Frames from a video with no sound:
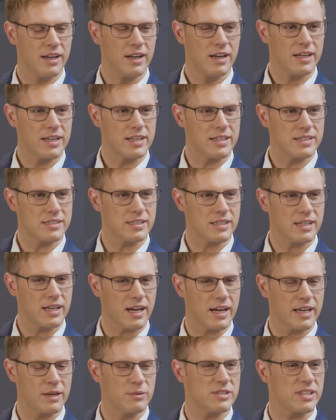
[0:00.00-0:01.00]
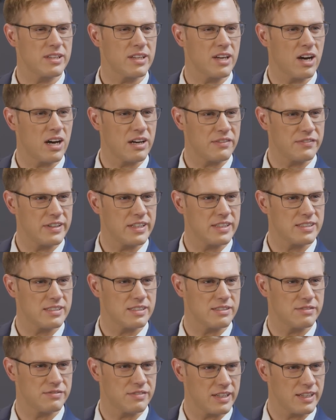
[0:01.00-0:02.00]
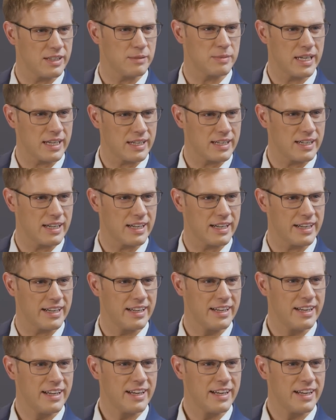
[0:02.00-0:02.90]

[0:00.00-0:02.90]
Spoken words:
He's the guy, he was in The Office, the funny black guy.